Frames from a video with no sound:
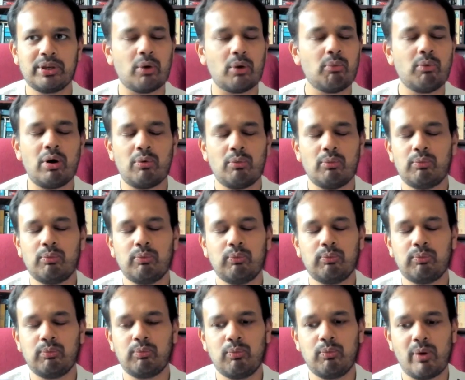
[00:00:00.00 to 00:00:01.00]
what
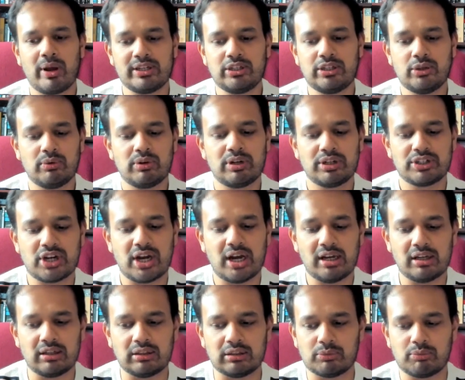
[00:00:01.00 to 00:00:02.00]
when you were a
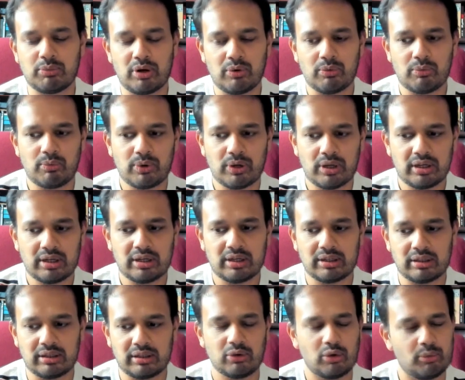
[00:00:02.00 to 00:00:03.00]
child, what
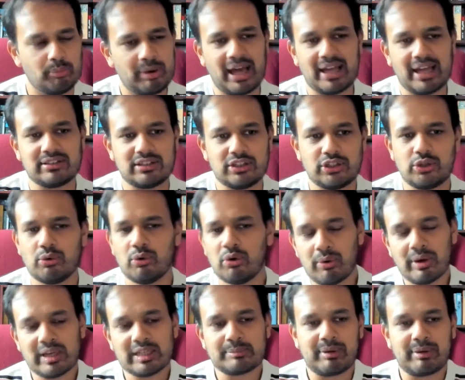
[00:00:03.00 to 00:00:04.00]
were your plans? Did you
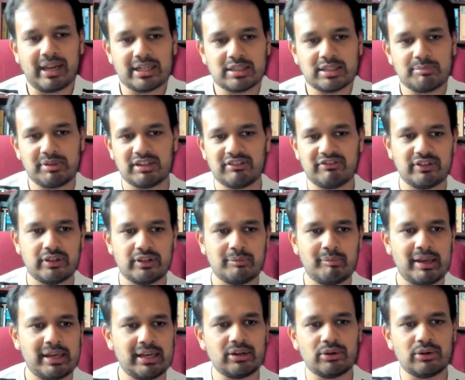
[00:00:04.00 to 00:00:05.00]
always plan to be a
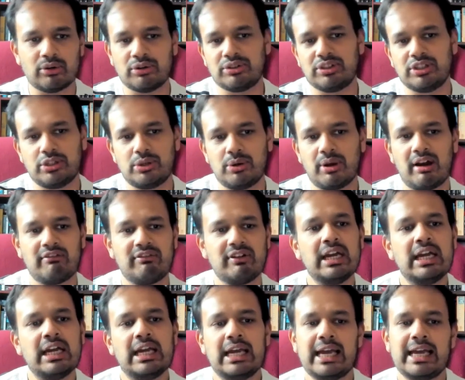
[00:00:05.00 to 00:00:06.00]
filmmaker, or did you have
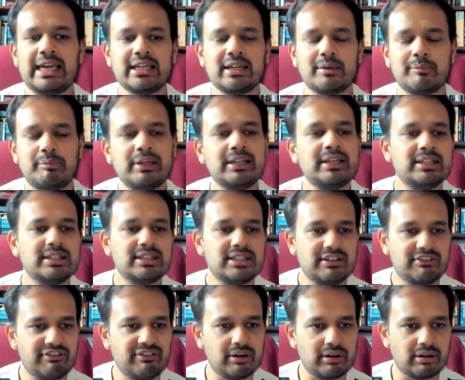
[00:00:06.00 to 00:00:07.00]
a completely
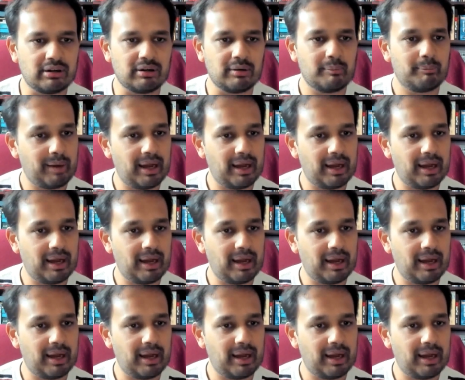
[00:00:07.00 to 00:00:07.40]
different